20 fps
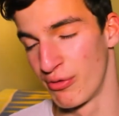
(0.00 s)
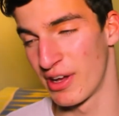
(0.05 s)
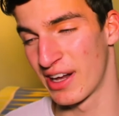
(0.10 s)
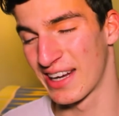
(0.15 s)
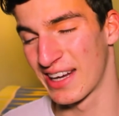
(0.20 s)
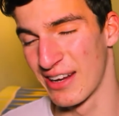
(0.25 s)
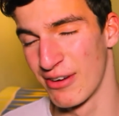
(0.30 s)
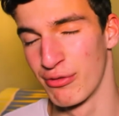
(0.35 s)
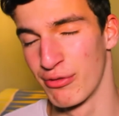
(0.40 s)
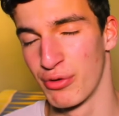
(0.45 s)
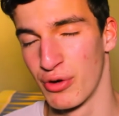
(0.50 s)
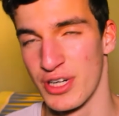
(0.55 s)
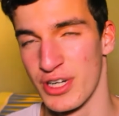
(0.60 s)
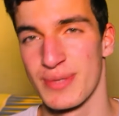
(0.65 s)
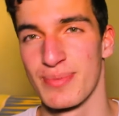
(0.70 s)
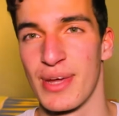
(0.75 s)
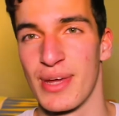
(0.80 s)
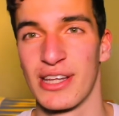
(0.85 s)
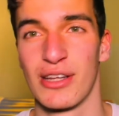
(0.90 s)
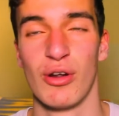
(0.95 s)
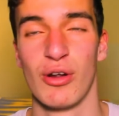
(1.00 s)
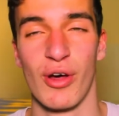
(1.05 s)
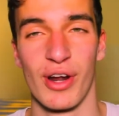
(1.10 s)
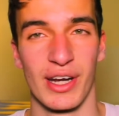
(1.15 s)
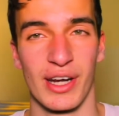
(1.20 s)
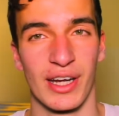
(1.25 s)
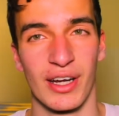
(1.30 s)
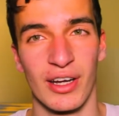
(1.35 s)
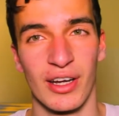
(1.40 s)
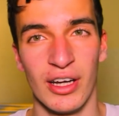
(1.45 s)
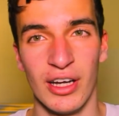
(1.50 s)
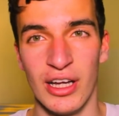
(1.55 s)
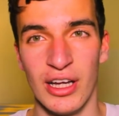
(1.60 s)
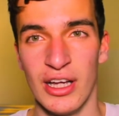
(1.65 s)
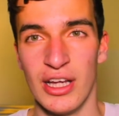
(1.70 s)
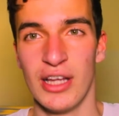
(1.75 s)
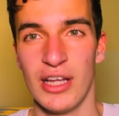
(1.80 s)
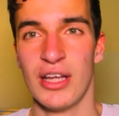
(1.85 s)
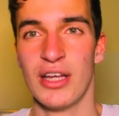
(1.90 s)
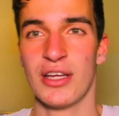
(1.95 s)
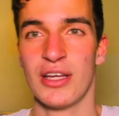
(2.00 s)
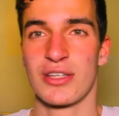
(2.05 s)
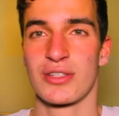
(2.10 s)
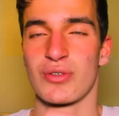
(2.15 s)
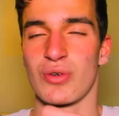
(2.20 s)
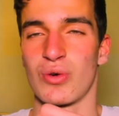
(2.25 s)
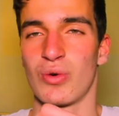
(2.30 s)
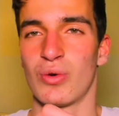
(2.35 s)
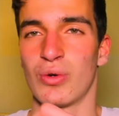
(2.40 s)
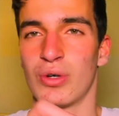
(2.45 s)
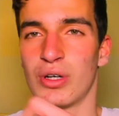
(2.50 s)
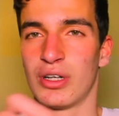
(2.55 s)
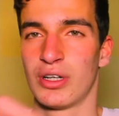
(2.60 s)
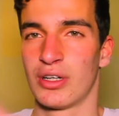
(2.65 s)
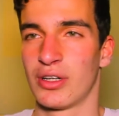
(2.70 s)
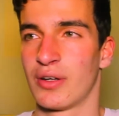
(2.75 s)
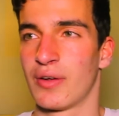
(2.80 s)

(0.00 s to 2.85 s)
reinforcement learning. So